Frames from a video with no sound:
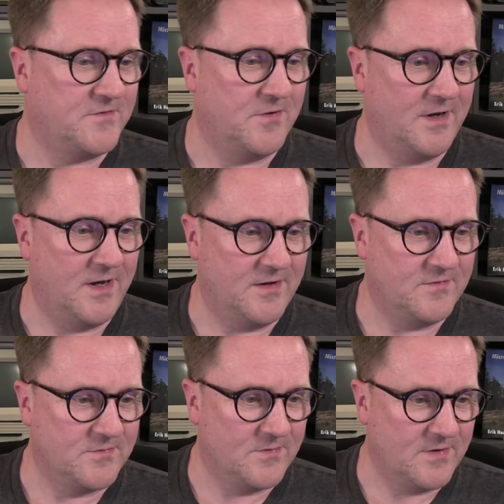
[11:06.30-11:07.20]
turning
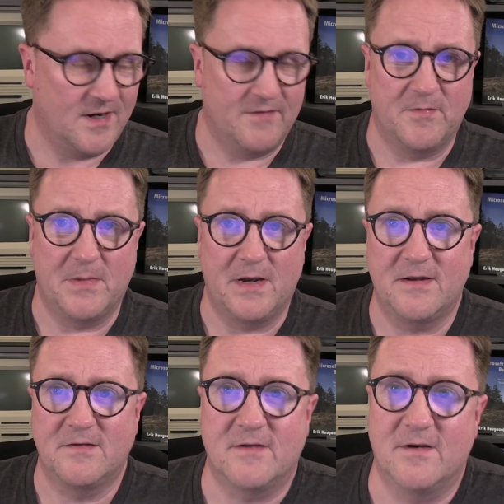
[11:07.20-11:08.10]
into 11
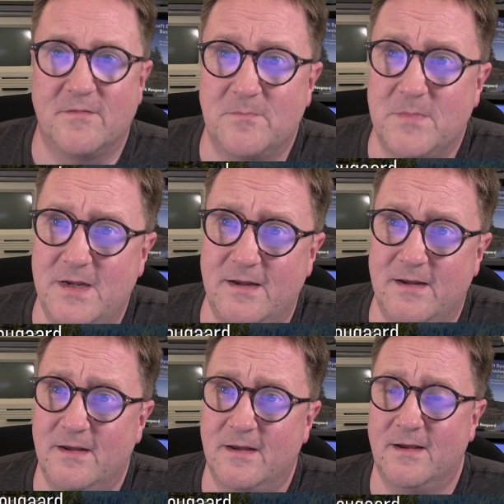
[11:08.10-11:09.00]
minutes of
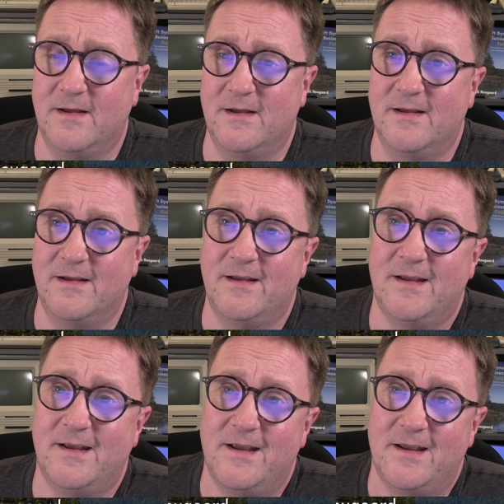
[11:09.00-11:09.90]
me
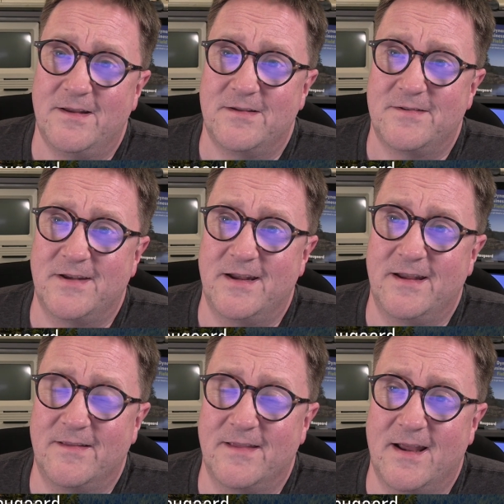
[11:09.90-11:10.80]

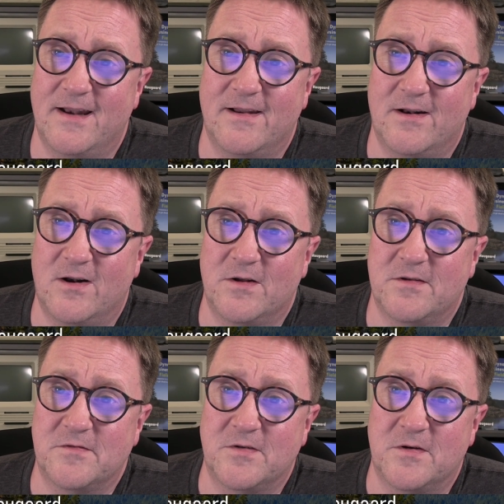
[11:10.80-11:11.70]
saying that
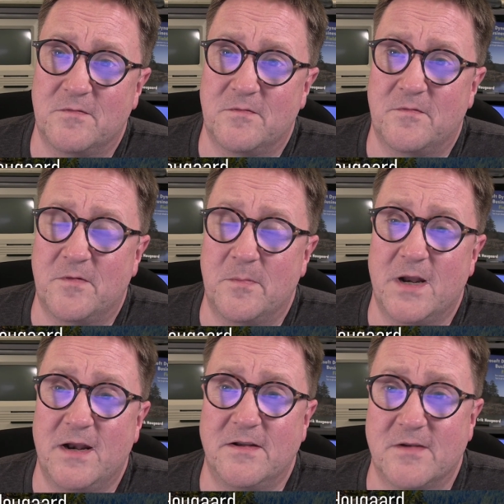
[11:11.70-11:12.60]
lots of stuff from the
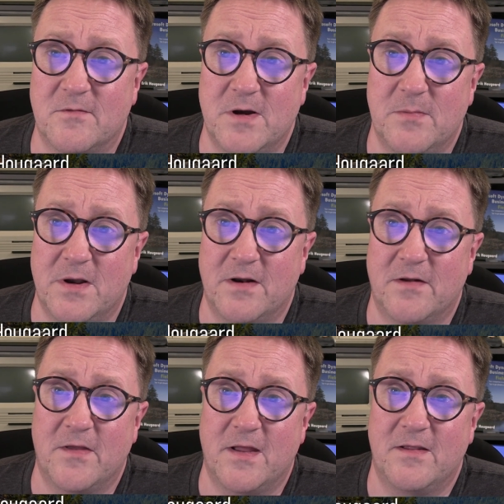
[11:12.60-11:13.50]
80s are way better
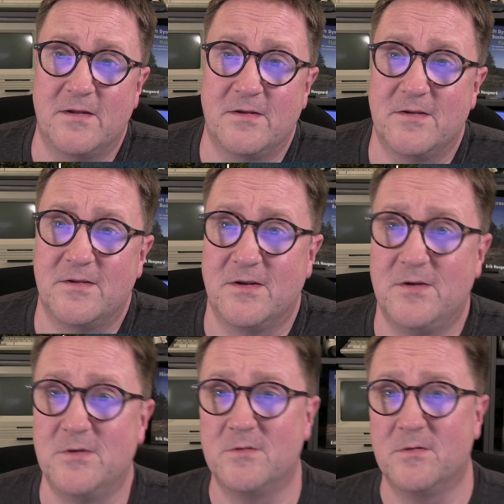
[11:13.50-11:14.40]
than the
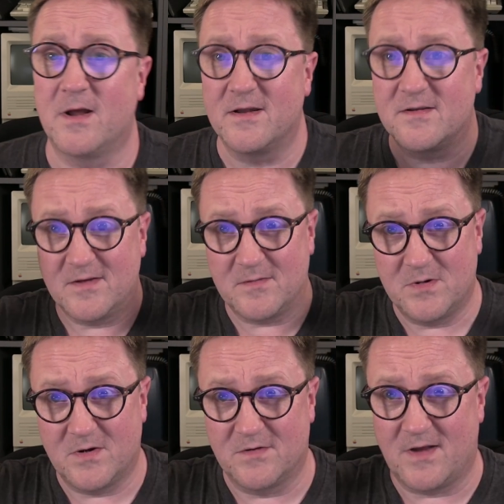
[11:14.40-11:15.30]
new. And it's not
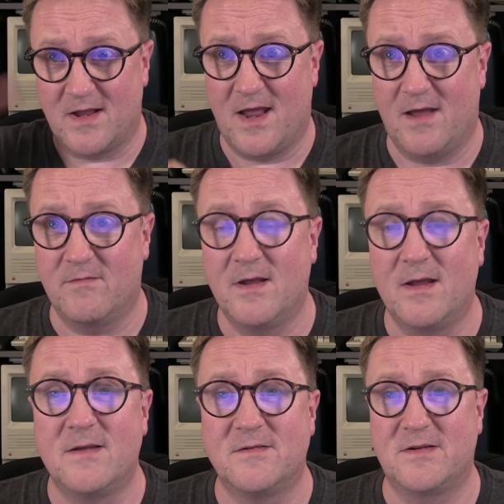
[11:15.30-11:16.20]
because I have
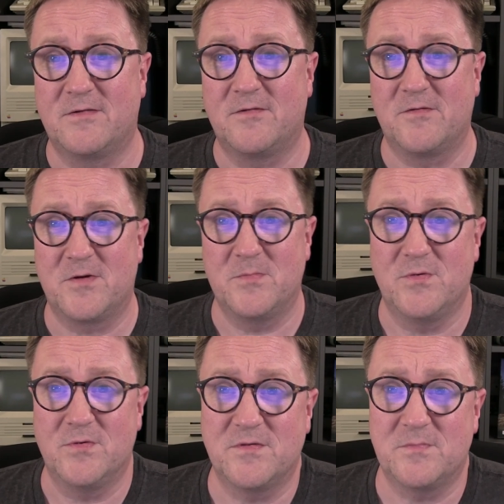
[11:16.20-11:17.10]
several
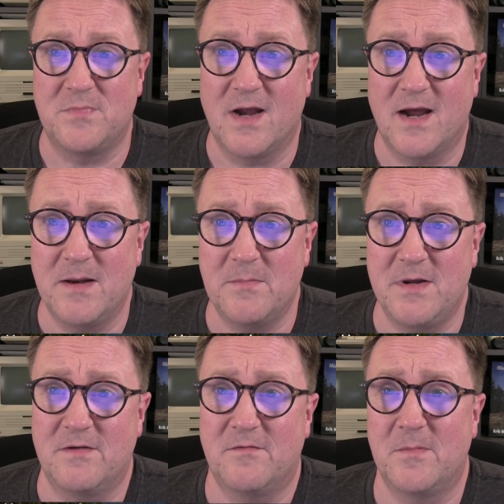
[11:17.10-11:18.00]
computers behind
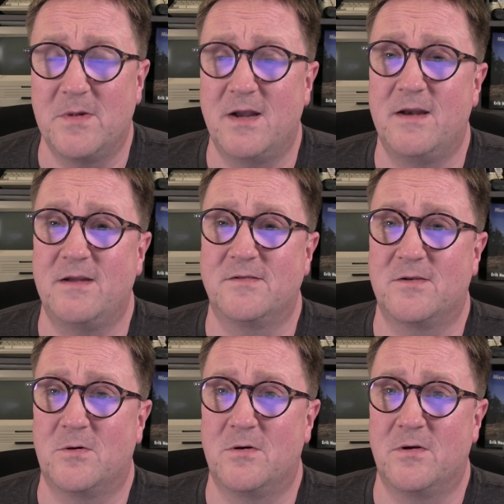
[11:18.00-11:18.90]
me from the
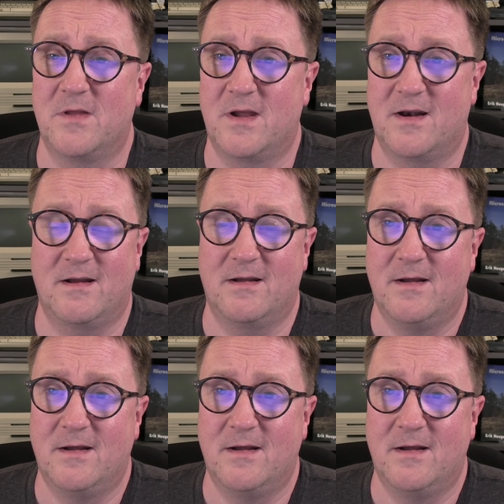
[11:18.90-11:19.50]
80s, or that